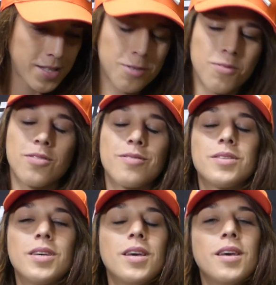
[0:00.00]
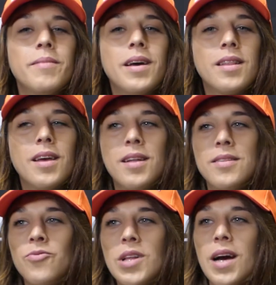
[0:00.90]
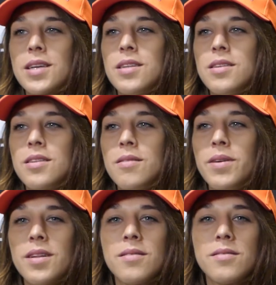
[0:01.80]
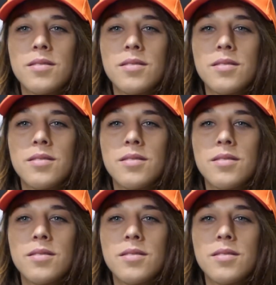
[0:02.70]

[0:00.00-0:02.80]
just wanted to see him and relax a little bit.